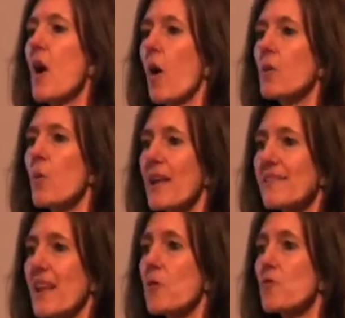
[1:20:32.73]
on the
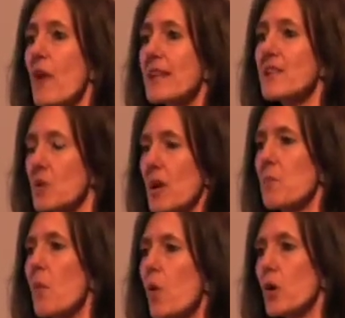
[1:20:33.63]
ways they're already
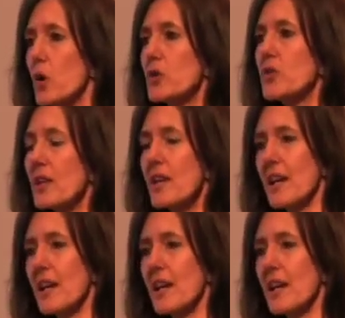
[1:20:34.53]
doing more good